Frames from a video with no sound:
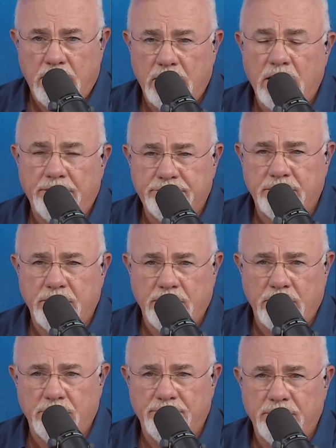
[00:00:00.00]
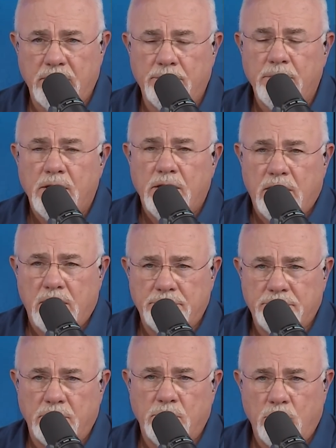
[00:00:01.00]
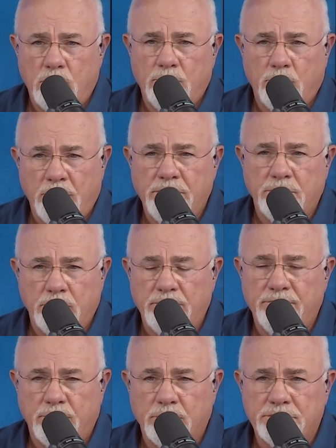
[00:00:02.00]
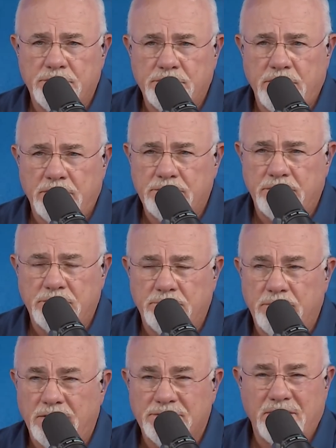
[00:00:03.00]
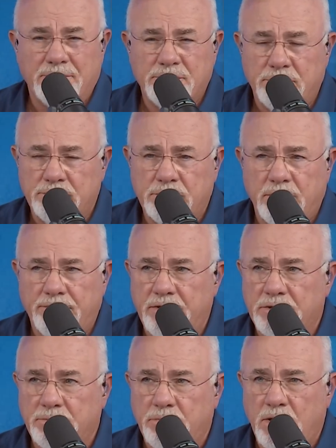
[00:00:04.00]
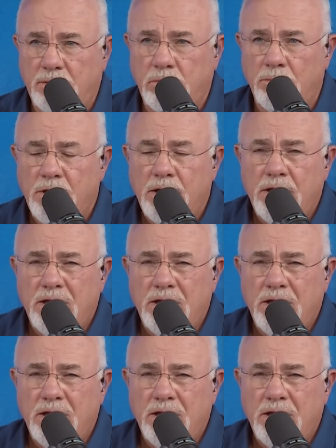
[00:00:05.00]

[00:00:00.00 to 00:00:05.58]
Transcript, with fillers: And I have to take care of them. And so we do enforce this cancellation policy. I'm so sorry if that's a problem.